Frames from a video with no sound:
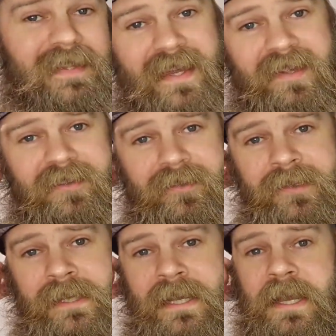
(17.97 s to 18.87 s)
cancel
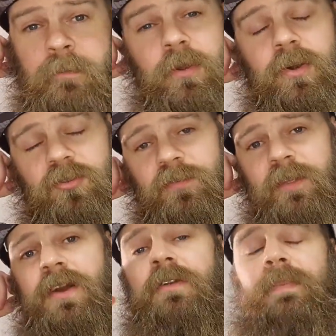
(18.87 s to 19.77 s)
because of the
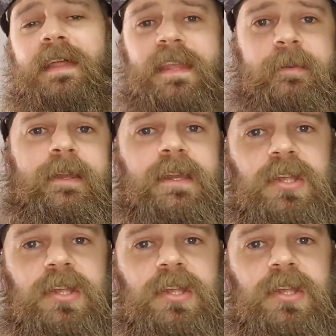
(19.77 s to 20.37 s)
current pandemic.